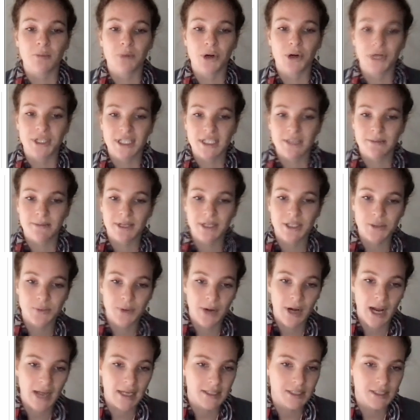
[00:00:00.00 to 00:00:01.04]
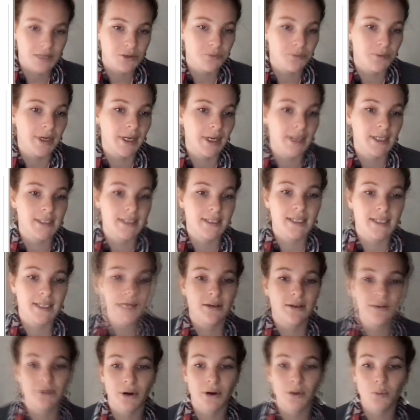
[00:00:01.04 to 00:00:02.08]
Participants were asked to rate
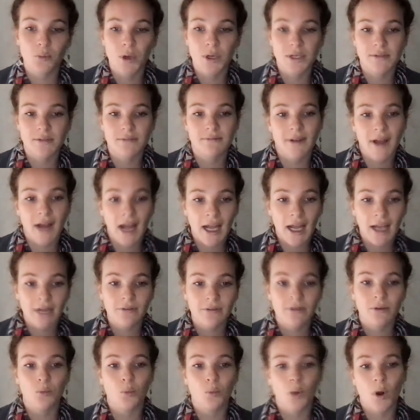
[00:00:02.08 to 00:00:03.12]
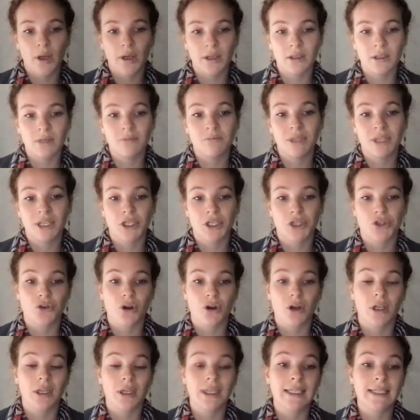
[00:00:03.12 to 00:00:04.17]
from 1 to 5, 1 being
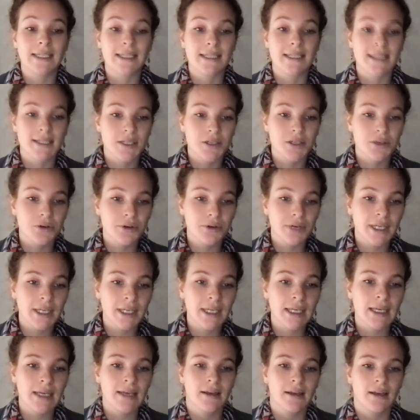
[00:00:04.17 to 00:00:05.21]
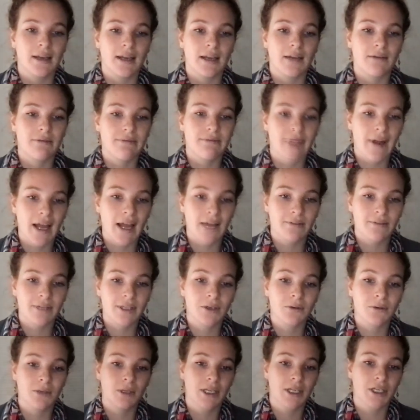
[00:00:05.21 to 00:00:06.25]
strongly disagree, and 5
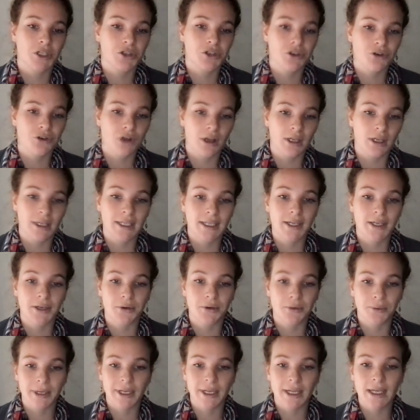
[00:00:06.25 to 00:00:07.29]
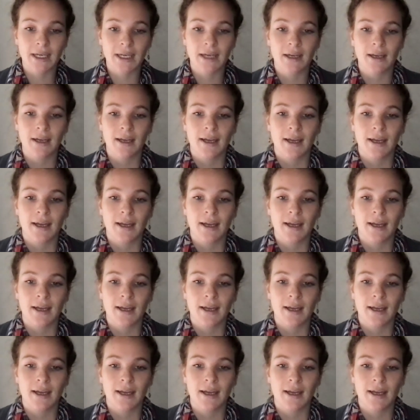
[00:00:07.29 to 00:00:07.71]
equaling strongly agree.